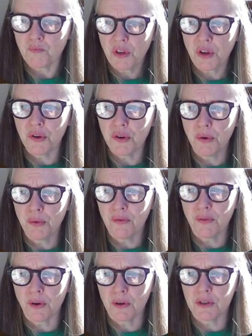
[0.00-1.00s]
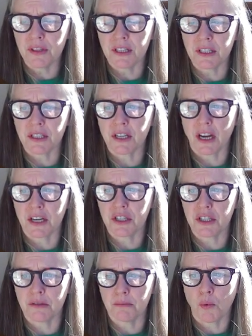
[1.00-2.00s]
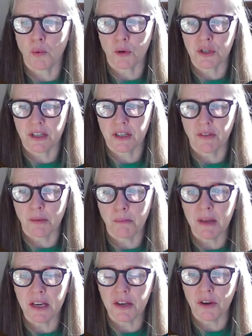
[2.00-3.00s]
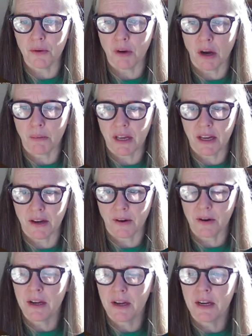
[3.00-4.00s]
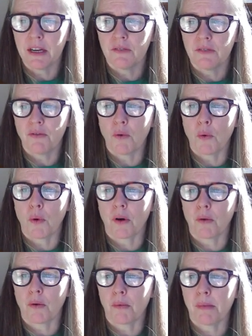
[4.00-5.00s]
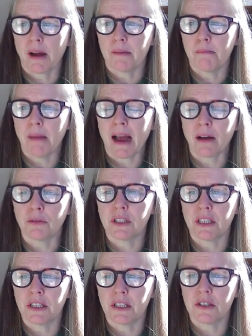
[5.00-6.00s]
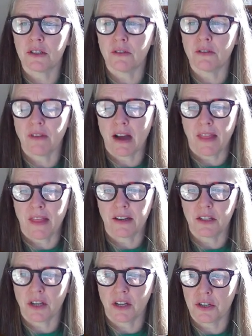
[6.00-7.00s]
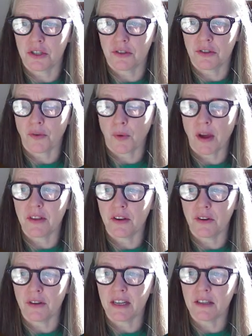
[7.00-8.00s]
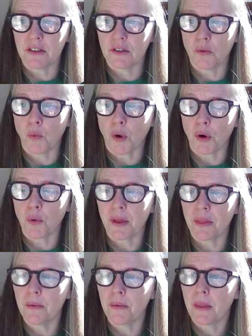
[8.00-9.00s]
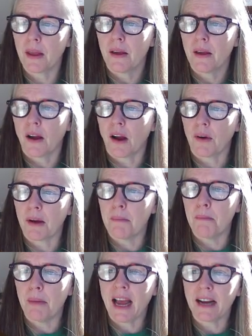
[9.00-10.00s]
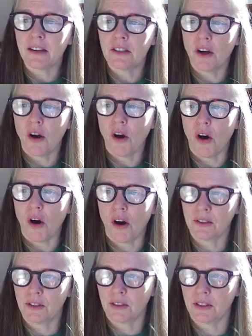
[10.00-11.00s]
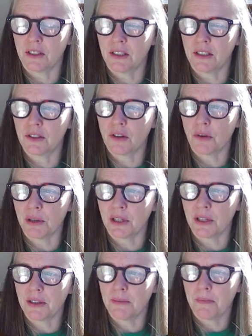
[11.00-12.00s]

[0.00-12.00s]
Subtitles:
You can refer to the discussion portion of the menu up here for where my mouse is to find that discussion thread that you need to work with. All right, back to Hawks. This is our book.